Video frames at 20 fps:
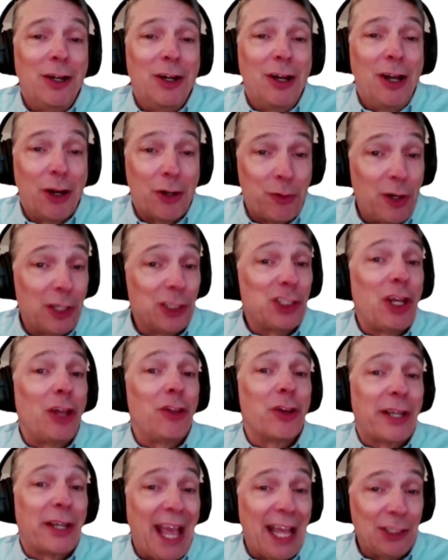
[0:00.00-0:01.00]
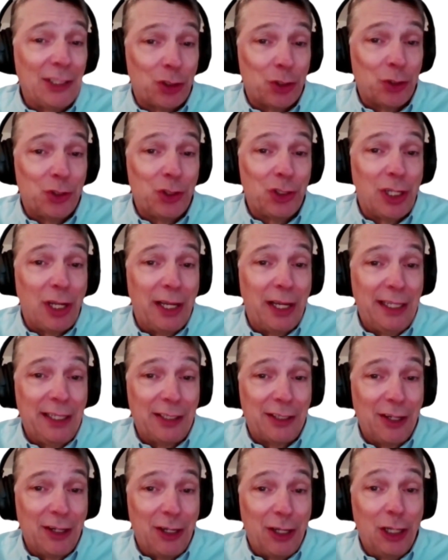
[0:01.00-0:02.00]
across other cancers like
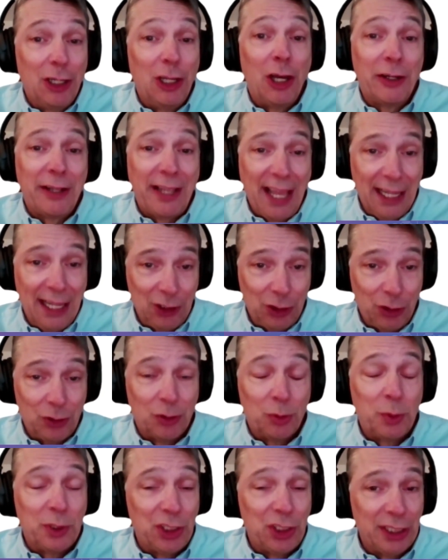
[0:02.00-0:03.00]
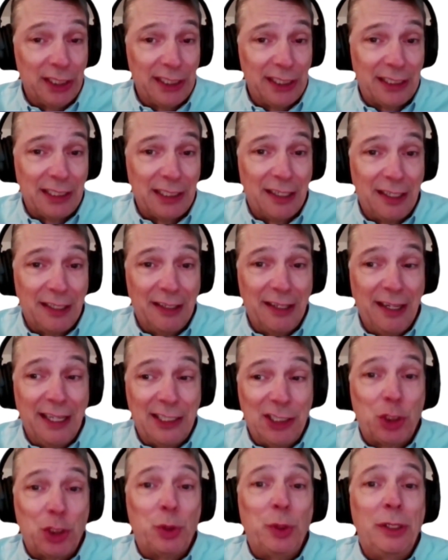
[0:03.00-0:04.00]
lung cancer, which is
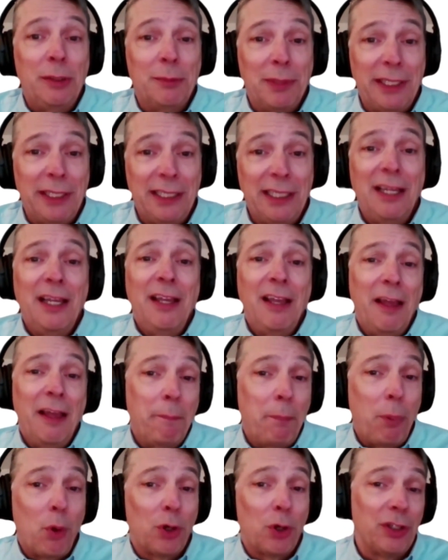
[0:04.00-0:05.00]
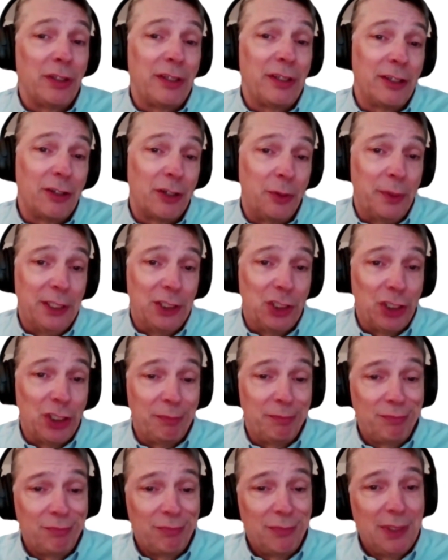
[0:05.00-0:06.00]
extremely important in our
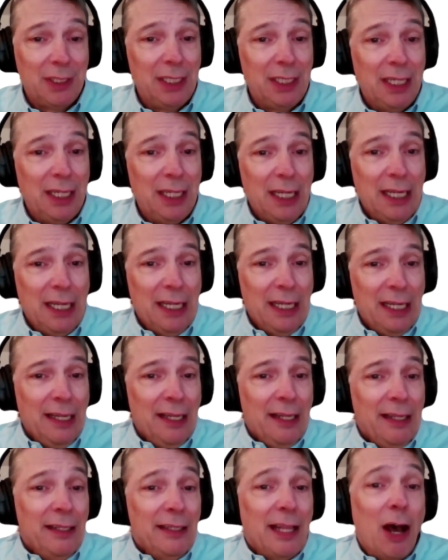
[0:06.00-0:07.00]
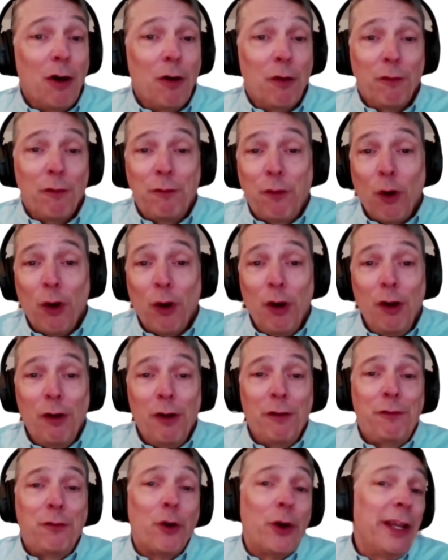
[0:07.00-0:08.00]
region. Now,
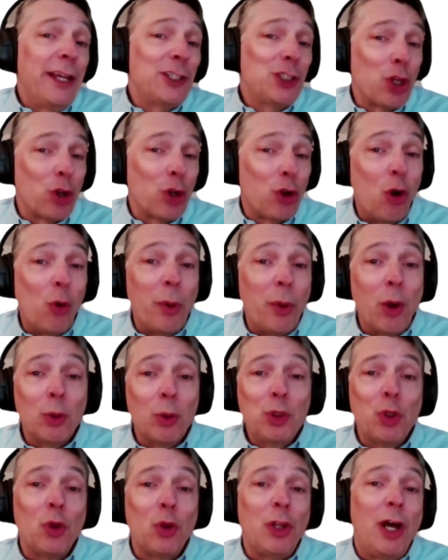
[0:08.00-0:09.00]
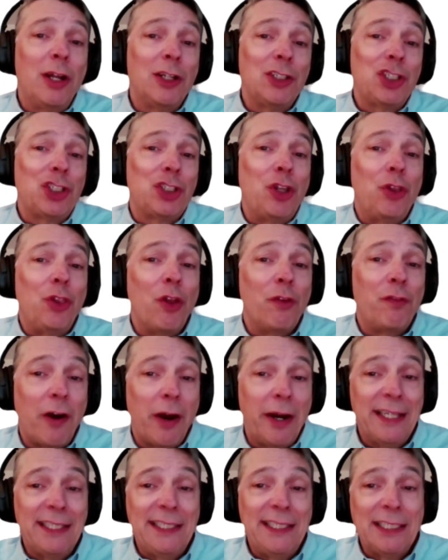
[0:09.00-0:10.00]
4 years ago, we also launched the
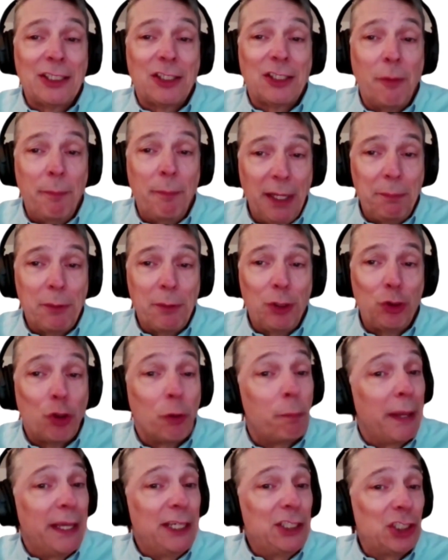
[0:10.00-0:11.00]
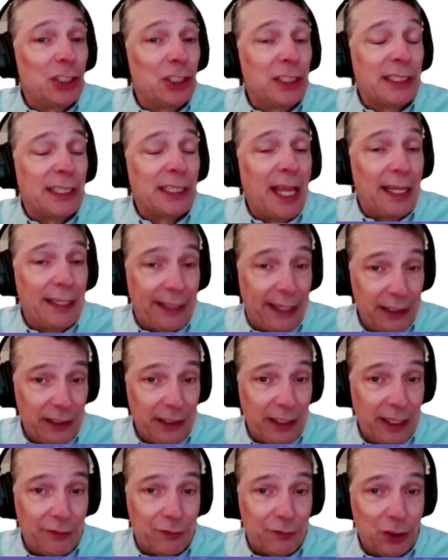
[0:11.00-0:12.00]
Novartis commitment to patients and
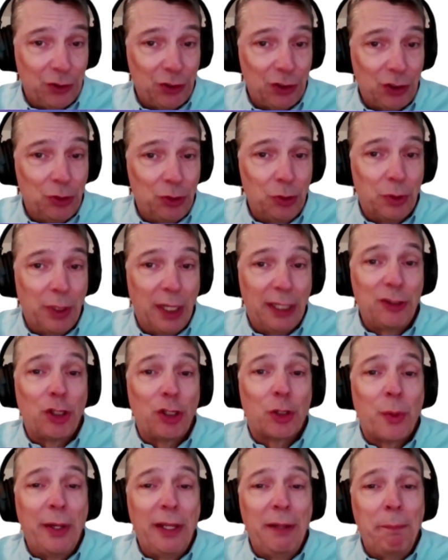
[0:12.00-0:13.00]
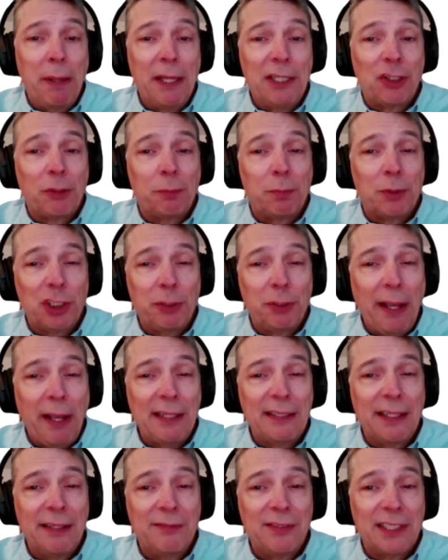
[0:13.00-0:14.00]
caregivers to integrate patient
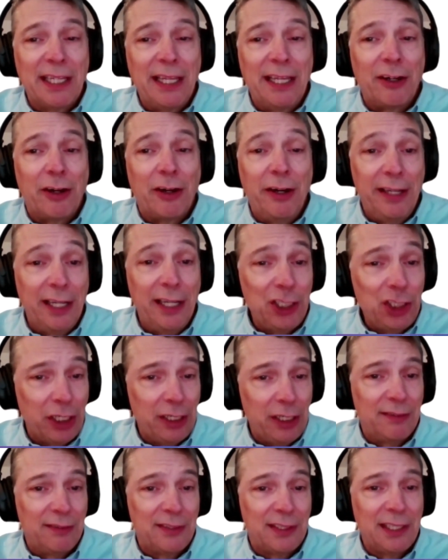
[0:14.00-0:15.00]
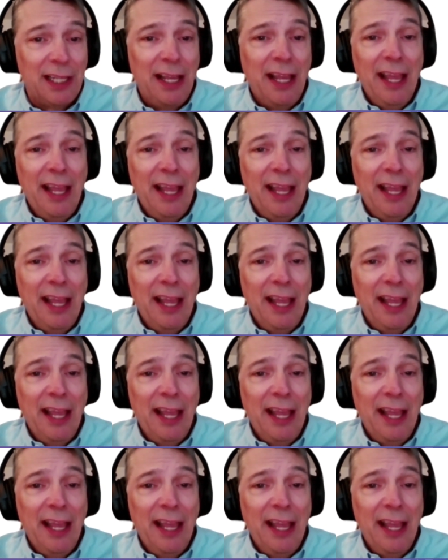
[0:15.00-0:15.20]
perspectives in our initiatives